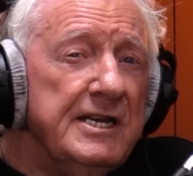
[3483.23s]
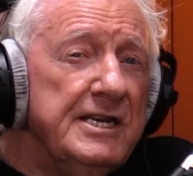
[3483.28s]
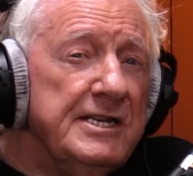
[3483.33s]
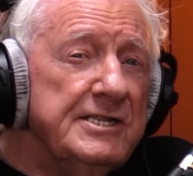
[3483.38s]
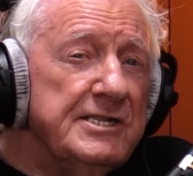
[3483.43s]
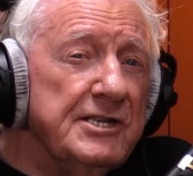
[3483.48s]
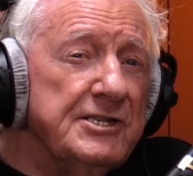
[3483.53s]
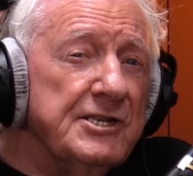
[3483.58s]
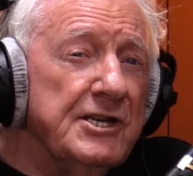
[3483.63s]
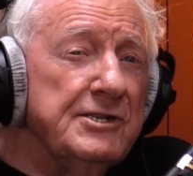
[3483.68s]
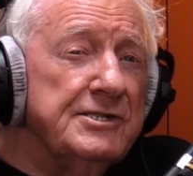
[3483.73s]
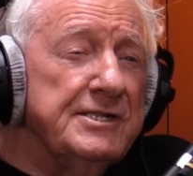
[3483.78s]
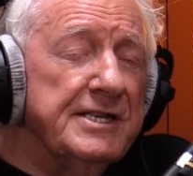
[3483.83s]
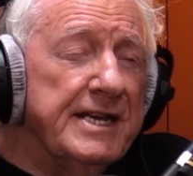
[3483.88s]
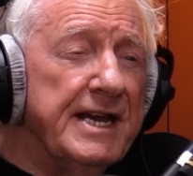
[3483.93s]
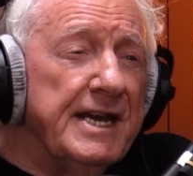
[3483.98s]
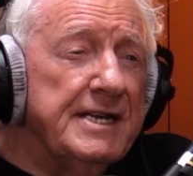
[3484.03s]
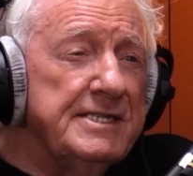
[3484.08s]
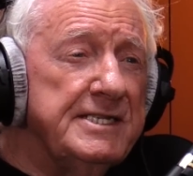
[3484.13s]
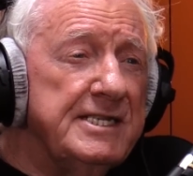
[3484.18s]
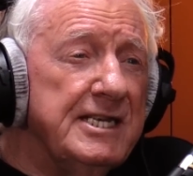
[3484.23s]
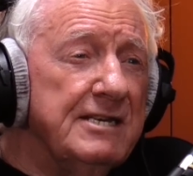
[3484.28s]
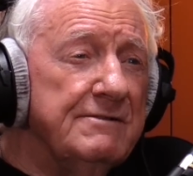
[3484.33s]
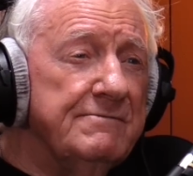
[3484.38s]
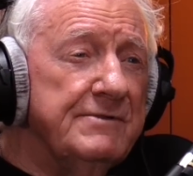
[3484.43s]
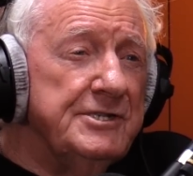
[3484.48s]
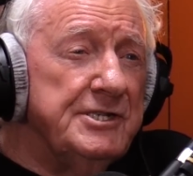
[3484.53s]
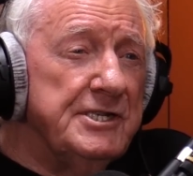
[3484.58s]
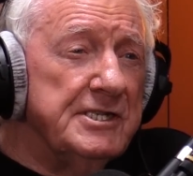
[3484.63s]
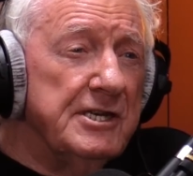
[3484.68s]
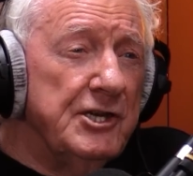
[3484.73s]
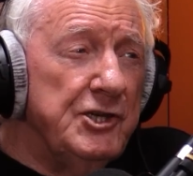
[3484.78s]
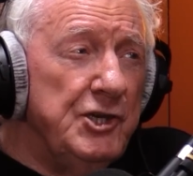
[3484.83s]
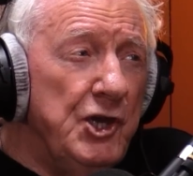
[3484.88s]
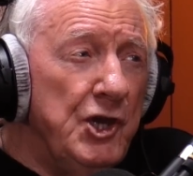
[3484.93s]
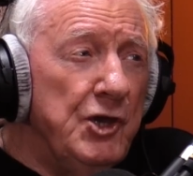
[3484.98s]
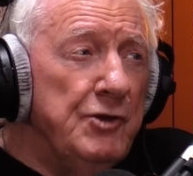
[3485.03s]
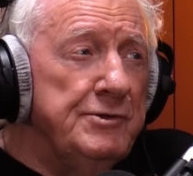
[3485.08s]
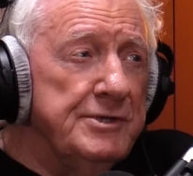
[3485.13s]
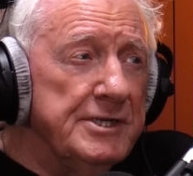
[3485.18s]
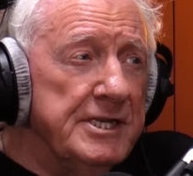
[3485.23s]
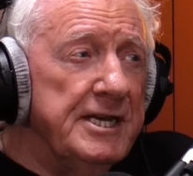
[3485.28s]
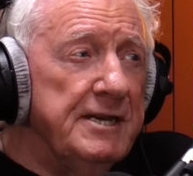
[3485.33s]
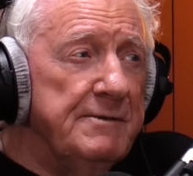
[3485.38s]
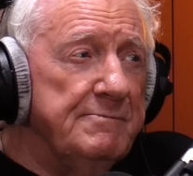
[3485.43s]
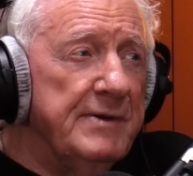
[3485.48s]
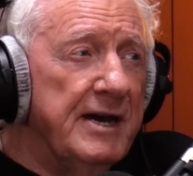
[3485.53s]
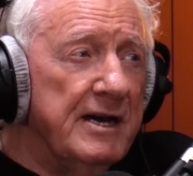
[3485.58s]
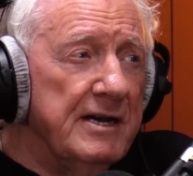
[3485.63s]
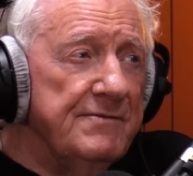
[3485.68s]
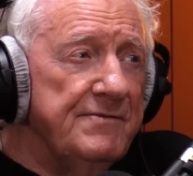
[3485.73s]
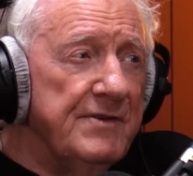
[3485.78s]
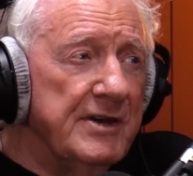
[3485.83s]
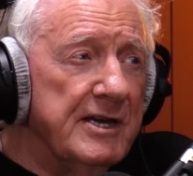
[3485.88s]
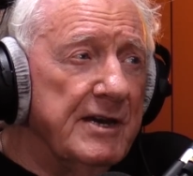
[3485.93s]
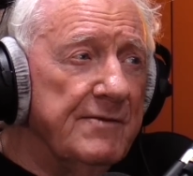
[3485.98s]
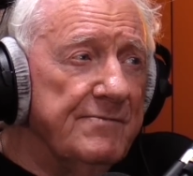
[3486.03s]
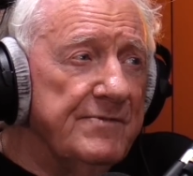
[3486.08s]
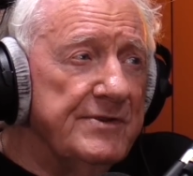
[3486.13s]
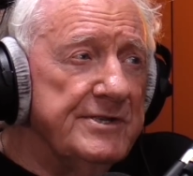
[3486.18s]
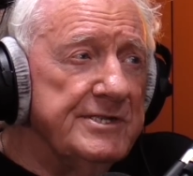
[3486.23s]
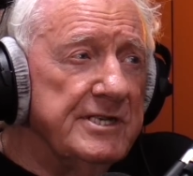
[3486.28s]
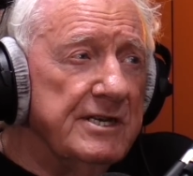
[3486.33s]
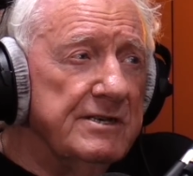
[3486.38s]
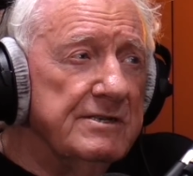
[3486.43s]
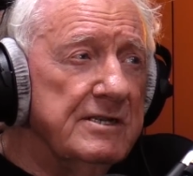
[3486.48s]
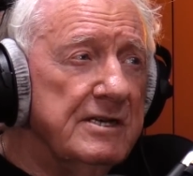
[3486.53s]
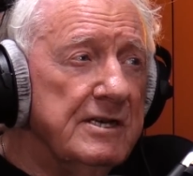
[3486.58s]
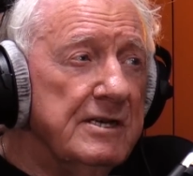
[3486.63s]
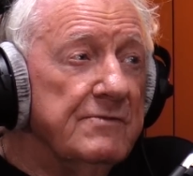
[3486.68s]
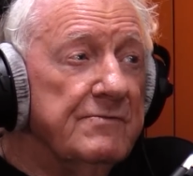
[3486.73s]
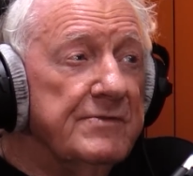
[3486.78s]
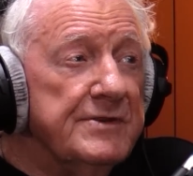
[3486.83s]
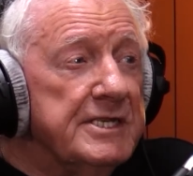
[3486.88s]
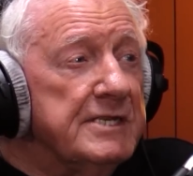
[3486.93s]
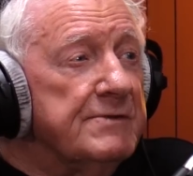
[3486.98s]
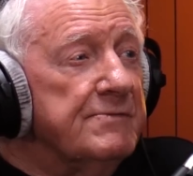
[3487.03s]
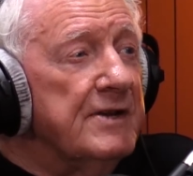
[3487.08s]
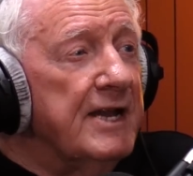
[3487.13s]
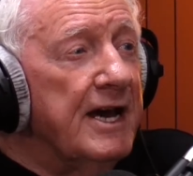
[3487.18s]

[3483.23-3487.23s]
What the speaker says: So to go to Cassian, which is a huge leap out of your comfort zone, with someone